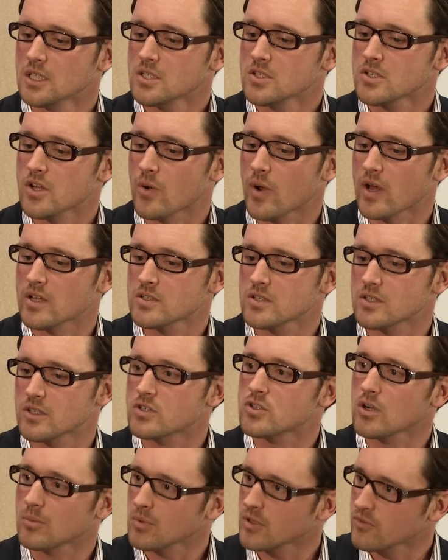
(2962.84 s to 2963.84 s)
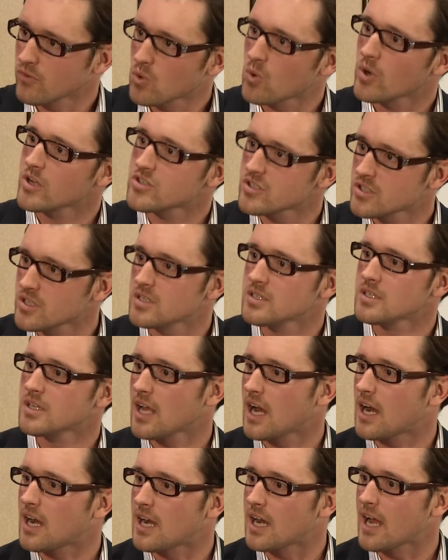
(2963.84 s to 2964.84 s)
So to answer the top level question,
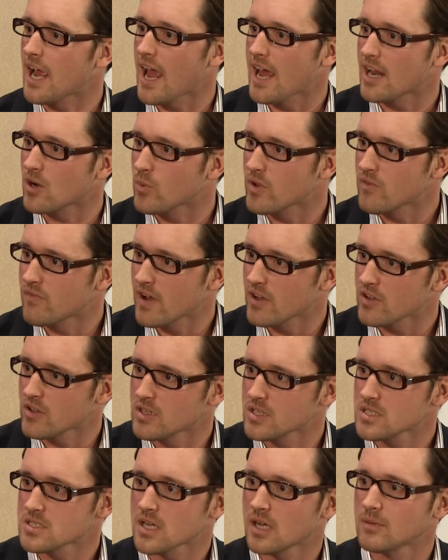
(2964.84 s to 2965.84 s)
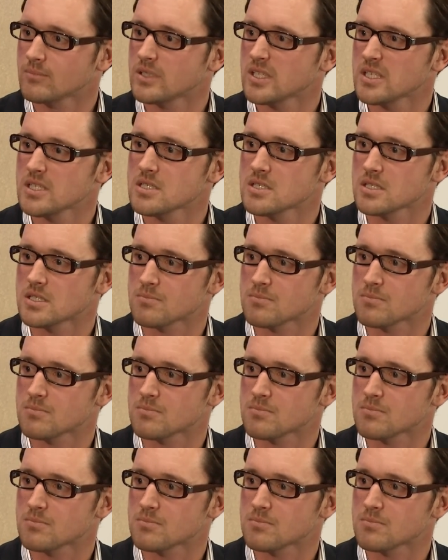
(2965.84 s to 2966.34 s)
uh, how do we value these companies?